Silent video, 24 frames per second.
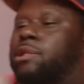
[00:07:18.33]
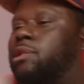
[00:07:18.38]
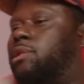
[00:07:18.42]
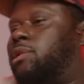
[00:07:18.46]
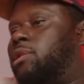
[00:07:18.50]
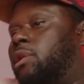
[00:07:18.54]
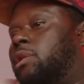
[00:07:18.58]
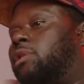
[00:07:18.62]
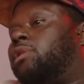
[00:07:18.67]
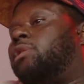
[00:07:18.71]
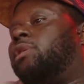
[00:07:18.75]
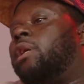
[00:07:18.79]
and
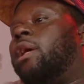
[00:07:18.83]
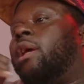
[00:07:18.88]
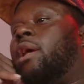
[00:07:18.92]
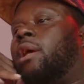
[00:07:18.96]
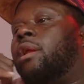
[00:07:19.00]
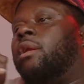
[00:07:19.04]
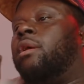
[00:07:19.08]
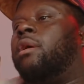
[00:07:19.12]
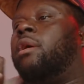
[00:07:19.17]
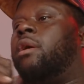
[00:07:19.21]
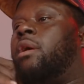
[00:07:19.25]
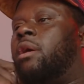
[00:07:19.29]
such said.
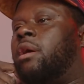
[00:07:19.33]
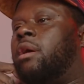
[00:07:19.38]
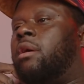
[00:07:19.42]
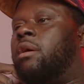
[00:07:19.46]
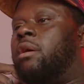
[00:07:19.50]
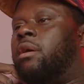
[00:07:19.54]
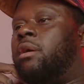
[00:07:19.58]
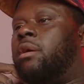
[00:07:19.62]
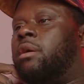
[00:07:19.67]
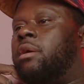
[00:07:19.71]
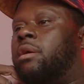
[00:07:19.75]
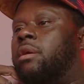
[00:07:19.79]
Mm -hmm.
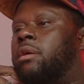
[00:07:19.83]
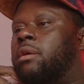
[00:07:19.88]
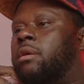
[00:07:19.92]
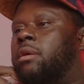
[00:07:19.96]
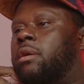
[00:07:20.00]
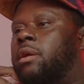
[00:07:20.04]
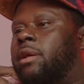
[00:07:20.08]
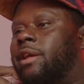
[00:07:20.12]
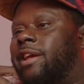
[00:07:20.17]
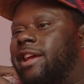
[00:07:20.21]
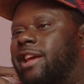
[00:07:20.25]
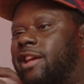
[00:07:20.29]

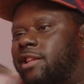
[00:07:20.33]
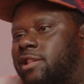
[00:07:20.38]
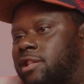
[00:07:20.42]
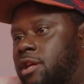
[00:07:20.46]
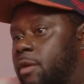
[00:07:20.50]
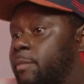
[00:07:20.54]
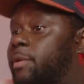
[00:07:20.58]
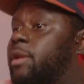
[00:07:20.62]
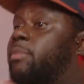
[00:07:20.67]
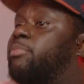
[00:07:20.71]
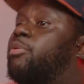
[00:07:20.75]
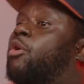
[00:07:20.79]
He'll tell
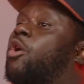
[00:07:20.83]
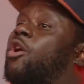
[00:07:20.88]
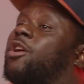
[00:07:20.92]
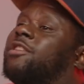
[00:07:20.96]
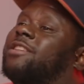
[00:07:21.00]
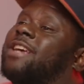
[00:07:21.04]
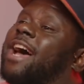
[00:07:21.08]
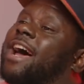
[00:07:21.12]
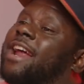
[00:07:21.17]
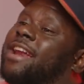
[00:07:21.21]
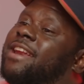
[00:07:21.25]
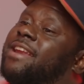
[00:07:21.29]
me the parts
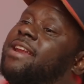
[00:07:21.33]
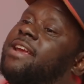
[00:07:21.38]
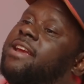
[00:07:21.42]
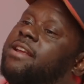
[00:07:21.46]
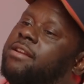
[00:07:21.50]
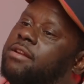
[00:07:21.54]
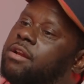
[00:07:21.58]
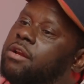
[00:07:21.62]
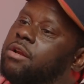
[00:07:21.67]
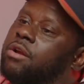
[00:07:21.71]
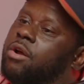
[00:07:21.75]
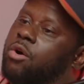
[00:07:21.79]
I need
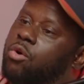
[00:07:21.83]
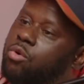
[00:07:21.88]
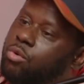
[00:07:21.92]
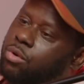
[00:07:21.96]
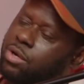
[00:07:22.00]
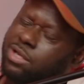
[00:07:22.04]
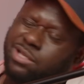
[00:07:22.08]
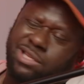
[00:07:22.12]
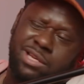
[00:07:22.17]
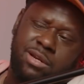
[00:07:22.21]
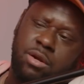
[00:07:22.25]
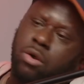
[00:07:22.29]
to know
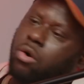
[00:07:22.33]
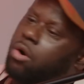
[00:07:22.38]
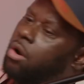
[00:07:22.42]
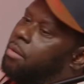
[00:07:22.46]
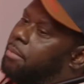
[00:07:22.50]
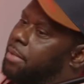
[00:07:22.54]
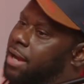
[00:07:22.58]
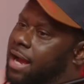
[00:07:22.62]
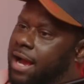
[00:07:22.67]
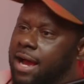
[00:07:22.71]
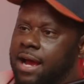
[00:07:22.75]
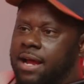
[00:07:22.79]
because you know I'm
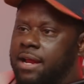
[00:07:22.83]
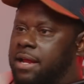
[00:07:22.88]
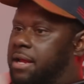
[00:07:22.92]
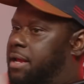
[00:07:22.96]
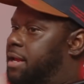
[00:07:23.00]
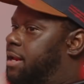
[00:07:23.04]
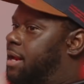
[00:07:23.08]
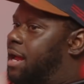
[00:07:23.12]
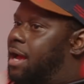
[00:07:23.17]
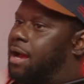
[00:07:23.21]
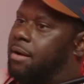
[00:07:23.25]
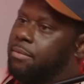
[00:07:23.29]
a
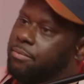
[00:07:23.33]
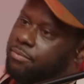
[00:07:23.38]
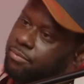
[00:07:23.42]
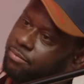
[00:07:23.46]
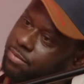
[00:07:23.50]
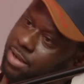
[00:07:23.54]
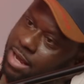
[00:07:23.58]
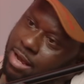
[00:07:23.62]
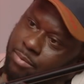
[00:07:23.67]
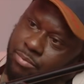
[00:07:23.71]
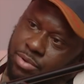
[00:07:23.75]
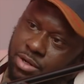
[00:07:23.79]
head. I
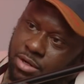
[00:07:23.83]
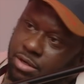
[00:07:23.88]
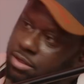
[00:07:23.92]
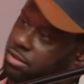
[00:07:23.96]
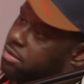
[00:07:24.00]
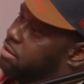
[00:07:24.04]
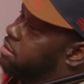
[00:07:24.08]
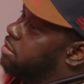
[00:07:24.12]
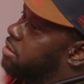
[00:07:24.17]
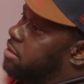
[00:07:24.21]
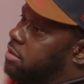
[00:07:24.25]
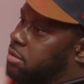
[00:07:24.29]
I be the
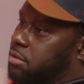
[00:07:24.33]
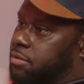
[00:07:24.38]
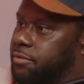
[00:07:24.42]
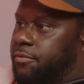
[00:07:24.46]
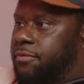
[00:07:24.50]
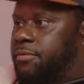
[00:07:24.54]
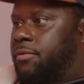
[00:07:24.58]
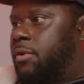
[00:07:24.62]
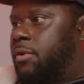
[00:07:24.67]
That's your